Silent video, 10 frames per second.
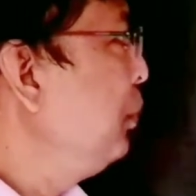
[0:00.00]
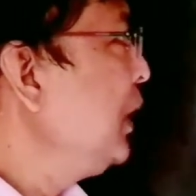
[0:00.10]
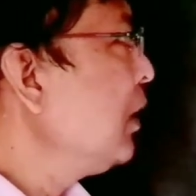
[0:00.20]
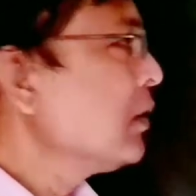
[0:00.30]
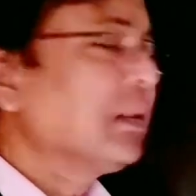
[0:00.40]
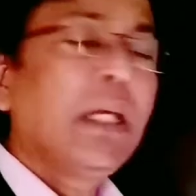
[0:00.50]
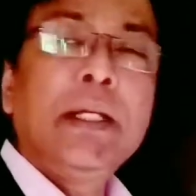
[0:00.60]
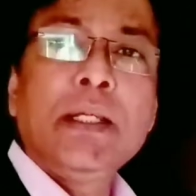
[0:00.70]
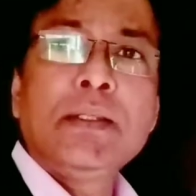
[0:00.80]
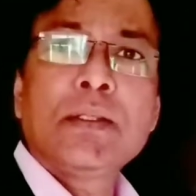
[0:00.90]
PR
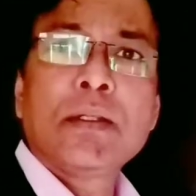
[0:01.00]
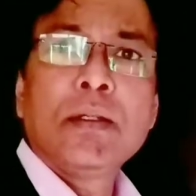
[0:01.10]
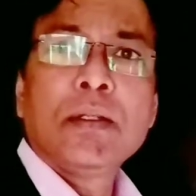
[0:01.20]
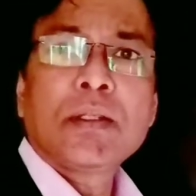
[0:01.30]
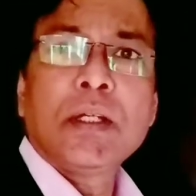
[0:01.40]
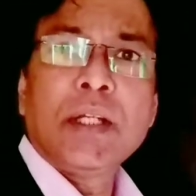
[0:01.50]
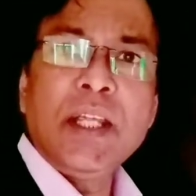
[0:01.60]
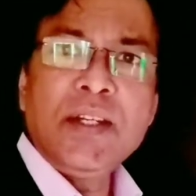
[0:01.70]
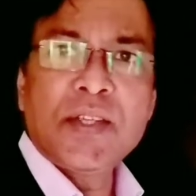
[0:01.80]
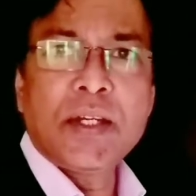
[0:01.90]
side is
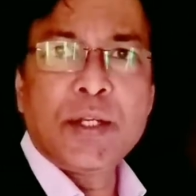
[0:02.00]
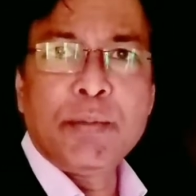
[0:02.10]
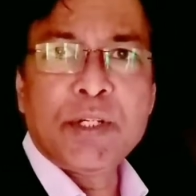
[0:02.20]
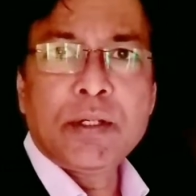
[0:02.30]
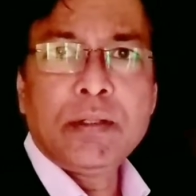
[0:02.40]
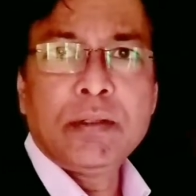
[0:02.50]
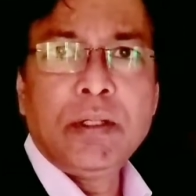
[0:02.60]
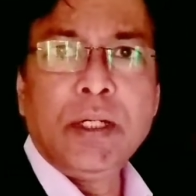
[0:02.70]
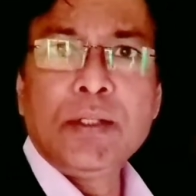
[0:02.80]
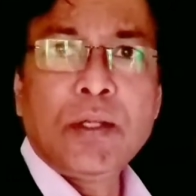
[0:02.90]
13 cm.
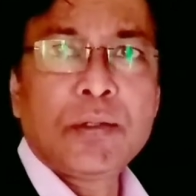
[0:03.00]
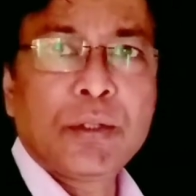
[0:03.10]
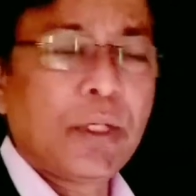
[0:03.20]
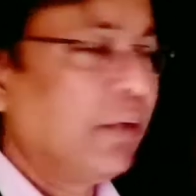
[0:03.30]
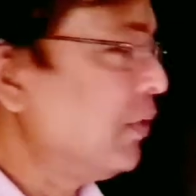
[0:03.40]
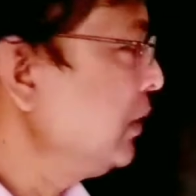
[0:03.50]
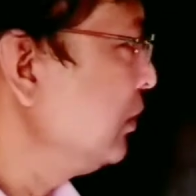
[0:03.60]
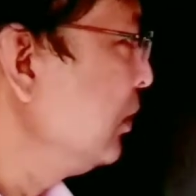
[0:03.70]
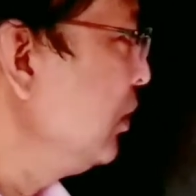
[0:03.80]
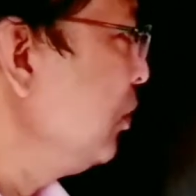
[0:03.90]
It is also
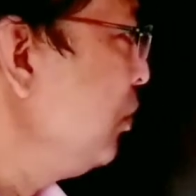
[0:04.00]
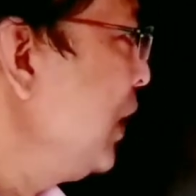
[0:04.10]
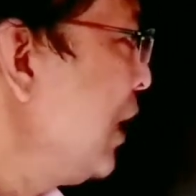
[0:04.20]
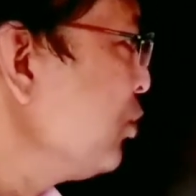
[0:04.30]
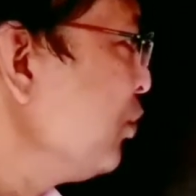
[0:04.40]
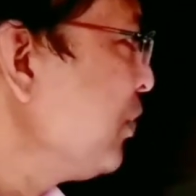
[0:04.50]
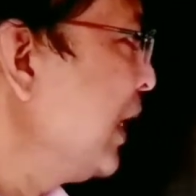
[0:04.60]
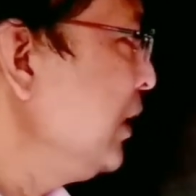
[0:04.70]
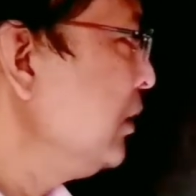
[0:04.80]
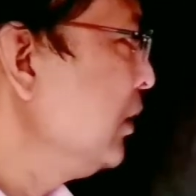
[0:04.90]
given. We have to
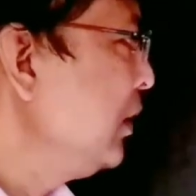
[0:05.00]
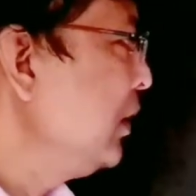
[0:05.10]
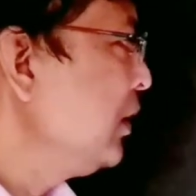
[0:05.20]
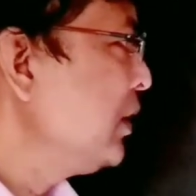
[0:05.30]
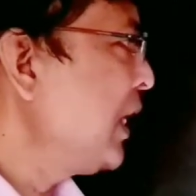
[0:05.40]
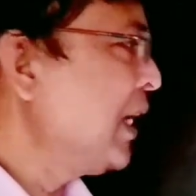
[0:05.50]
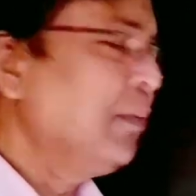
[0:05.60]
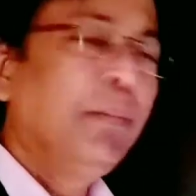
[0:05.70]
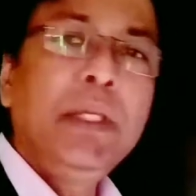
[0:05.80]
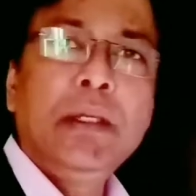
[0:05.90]
find
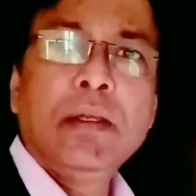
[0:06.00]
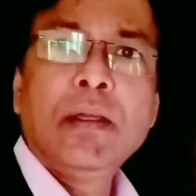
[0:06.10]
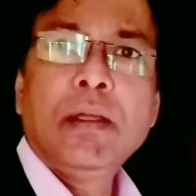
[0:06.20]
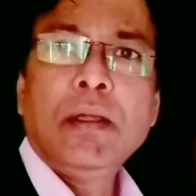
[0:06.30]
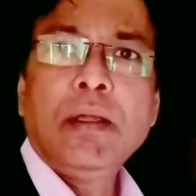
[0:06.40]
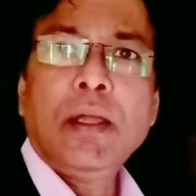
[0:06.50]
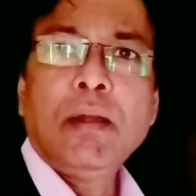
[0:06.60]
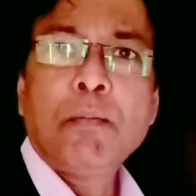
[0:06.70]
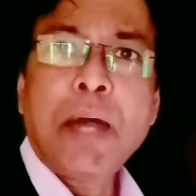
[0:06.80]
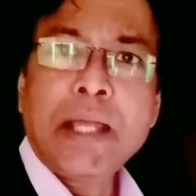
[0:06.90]
tan P
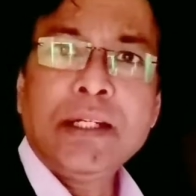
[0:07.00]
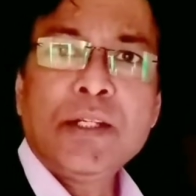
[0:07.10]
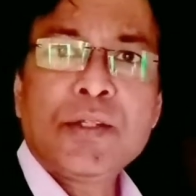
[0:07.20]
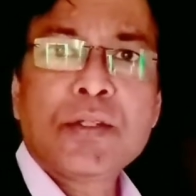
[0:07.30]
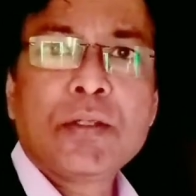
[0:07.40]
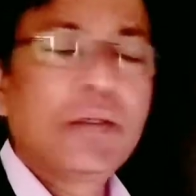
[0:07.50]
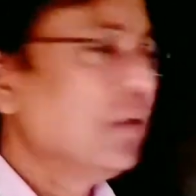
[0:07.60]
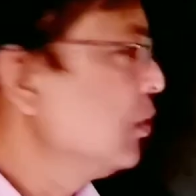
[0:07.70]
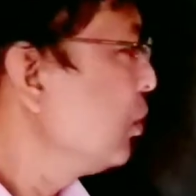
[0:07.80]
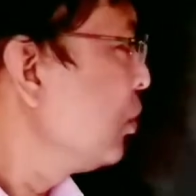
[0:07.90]
minus
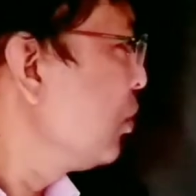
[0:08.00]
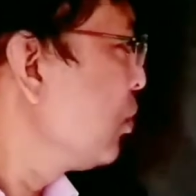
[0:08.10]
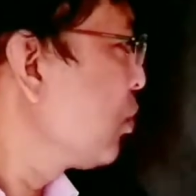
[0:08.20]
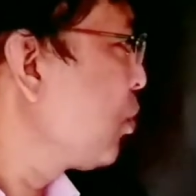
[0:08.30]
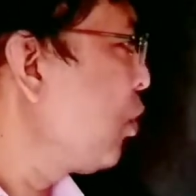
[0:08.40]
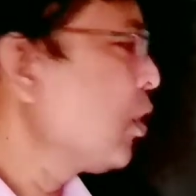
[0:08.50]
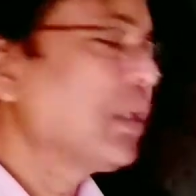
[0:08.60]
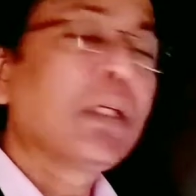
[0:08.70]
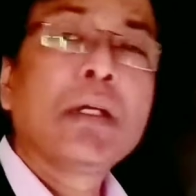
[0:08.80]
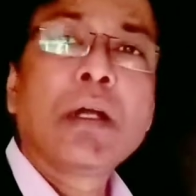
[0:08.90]

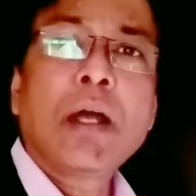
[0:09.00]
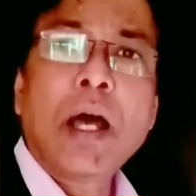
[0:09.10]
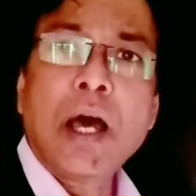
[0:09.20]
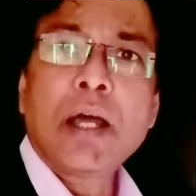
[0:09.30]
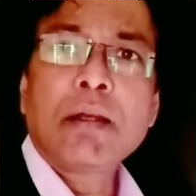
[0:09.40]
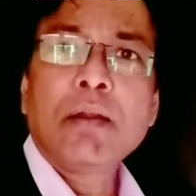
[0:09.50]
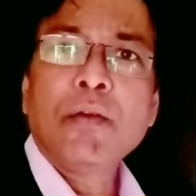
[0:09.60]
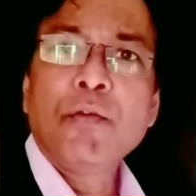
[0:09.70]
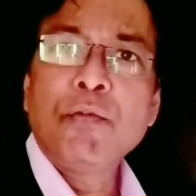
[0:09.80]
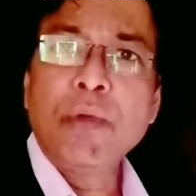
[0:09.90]
cot R
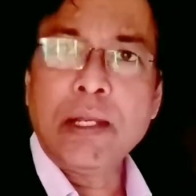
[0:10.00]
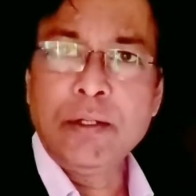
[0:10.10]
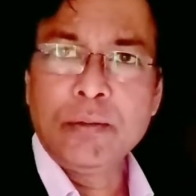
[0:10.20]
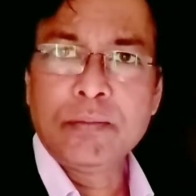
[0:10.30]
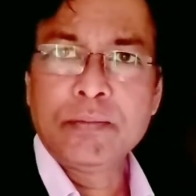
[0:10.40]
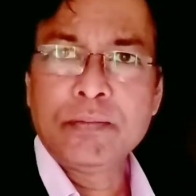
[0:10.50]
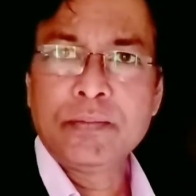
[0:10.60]
value.